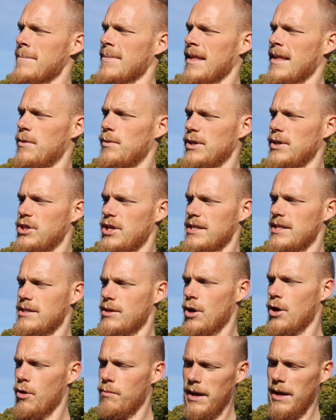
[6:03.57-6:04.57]
which is
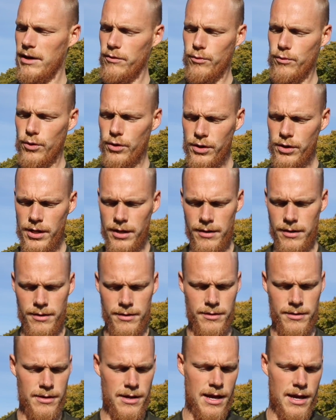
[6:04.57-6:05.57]
made of wood.
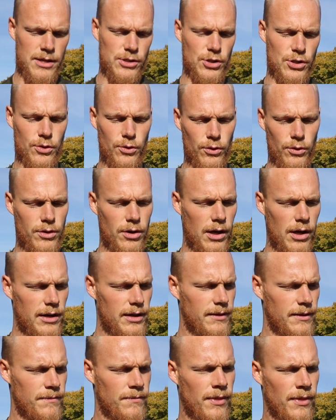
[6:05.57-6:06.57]
It's a cool
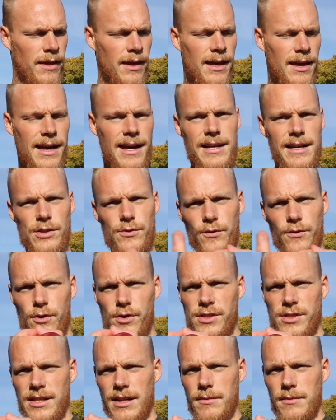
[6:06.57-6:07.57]
color, and it's 4
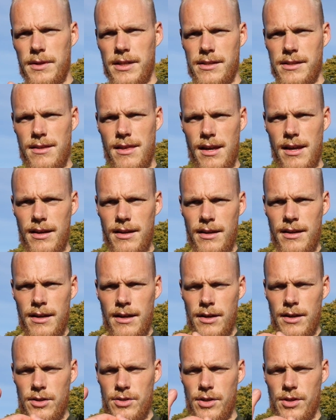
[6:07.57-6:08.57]
centimeters thick.
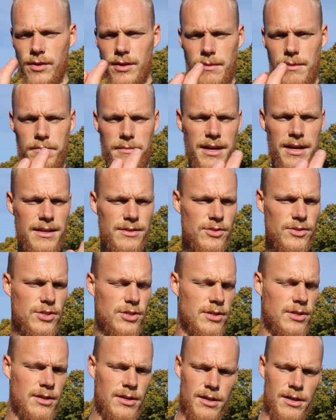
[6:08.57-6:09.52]
So that means,